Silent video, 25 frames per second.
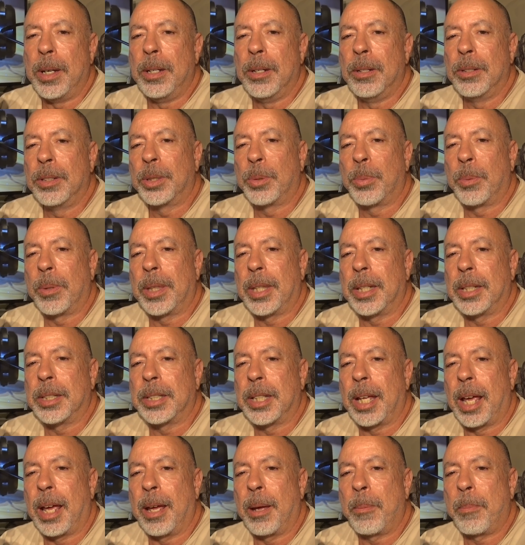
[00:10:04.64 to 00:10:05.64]
used with
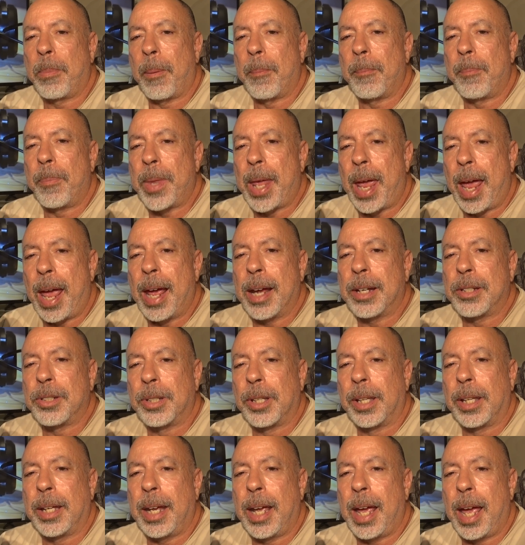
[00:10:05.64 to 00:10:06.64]
this amp,
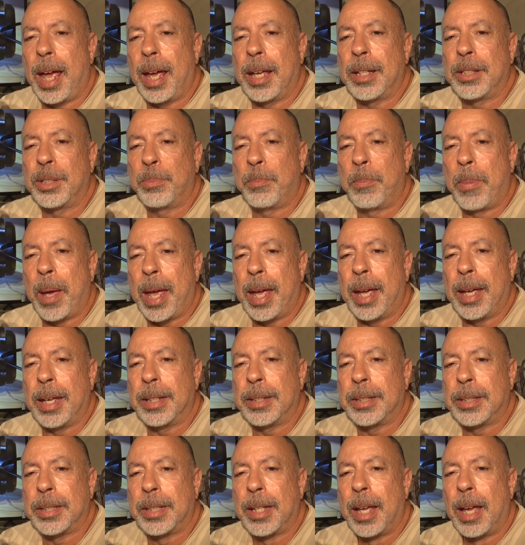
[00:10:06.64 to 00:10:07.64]
actually has
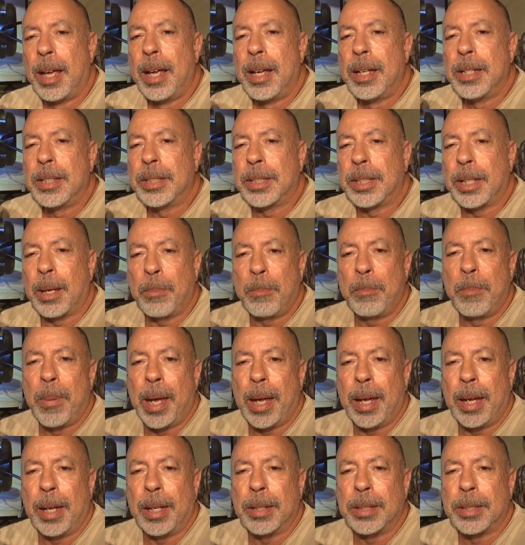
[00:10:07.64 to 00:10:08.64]
bass, sub
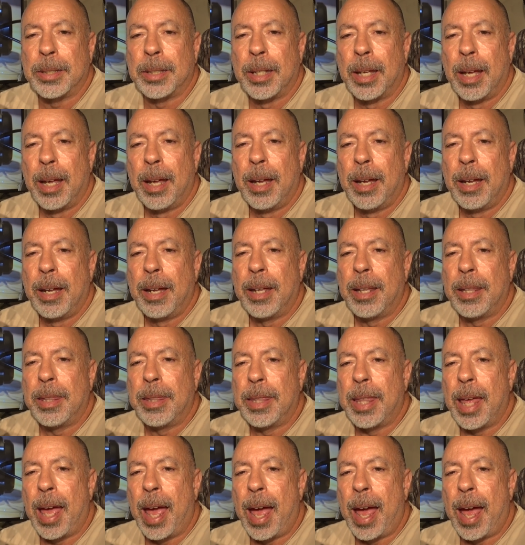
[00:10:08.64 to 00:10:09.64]
bass,
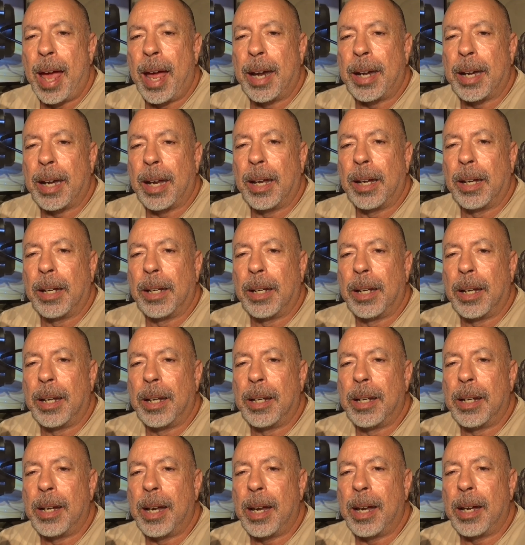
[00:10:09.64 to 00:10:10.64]
that
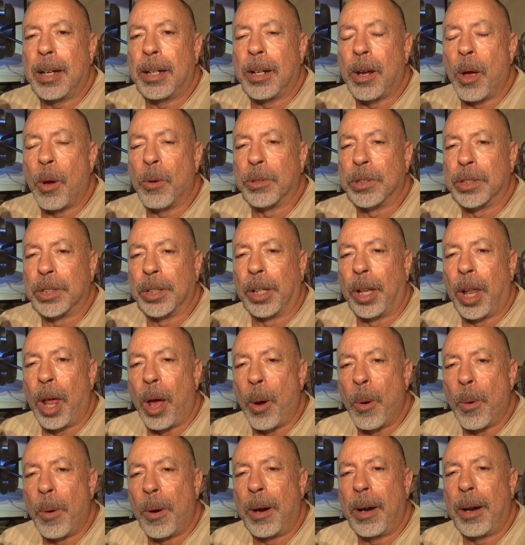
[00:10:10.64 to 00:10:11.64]
goes
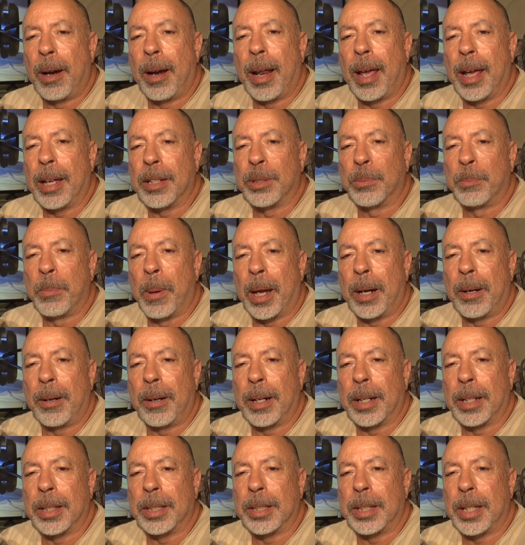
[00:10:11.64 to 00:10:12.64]
lower. It has
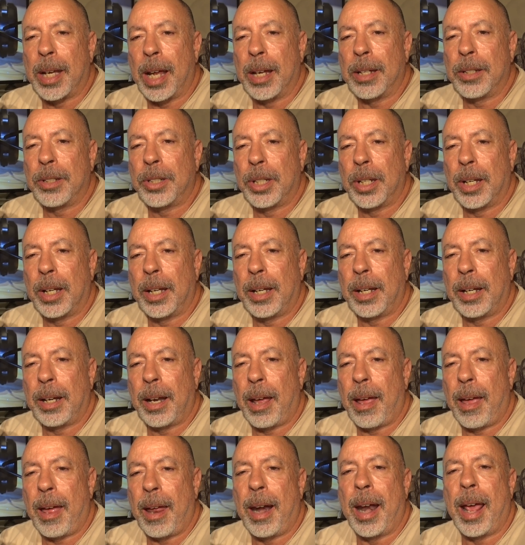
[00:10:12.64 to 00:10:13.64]
better
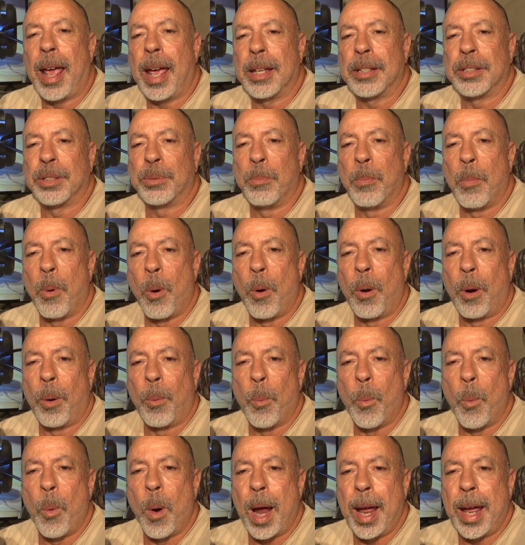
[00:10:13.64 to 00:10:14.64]
extension. It has
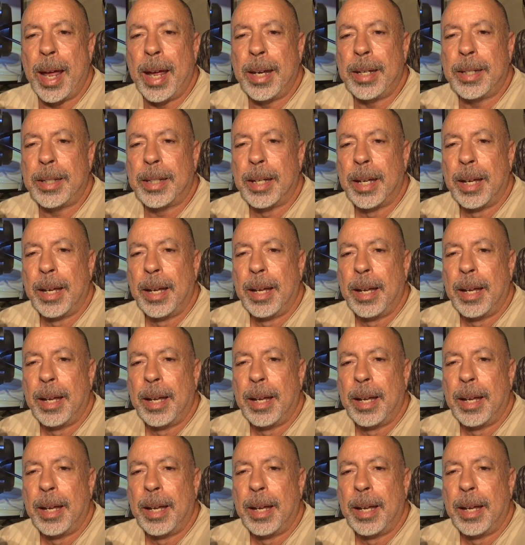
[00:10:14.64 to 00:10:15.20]
more weight